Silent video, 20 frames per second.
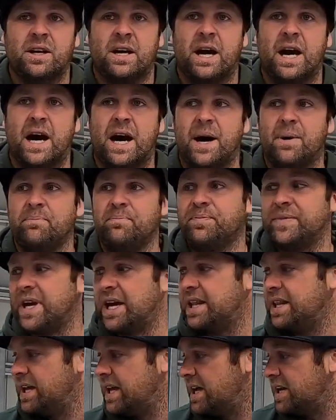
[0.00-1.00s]

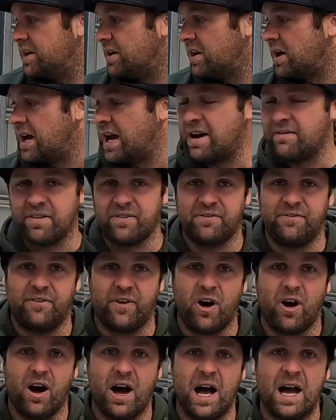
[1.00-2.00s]
And then I have a
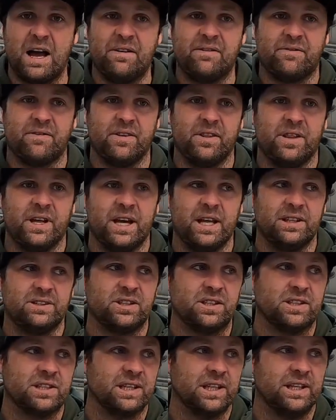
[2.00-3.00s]
5 that
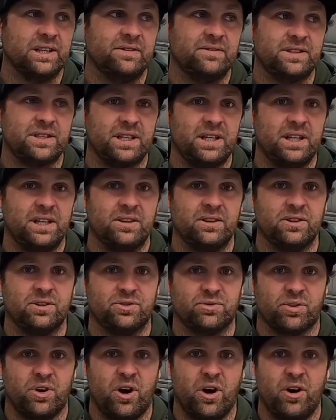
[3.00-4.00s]
just lives in the
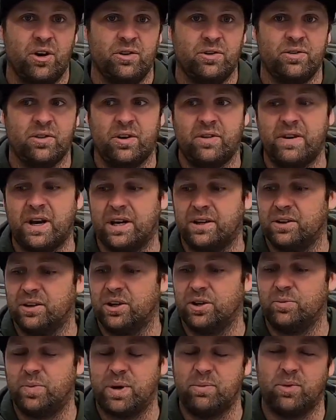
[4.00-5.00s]
drone. I've had a
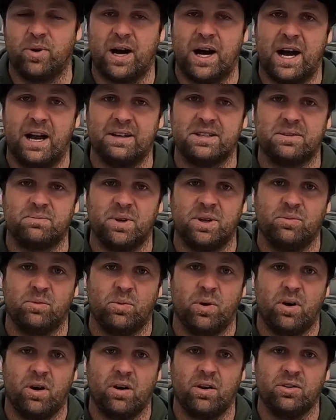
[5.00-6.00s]
lot of people ask me
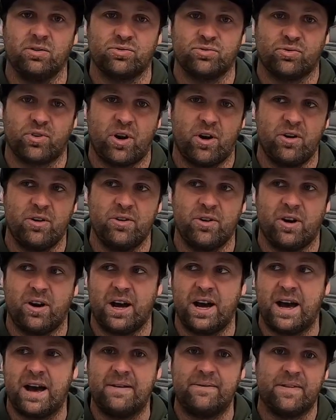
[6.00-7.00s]
what drone
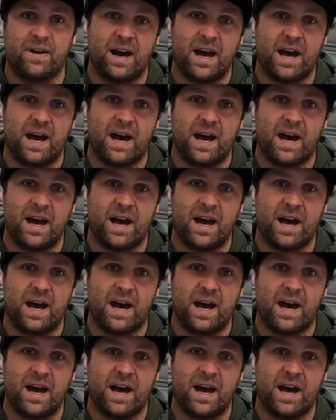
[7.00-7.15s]
I have.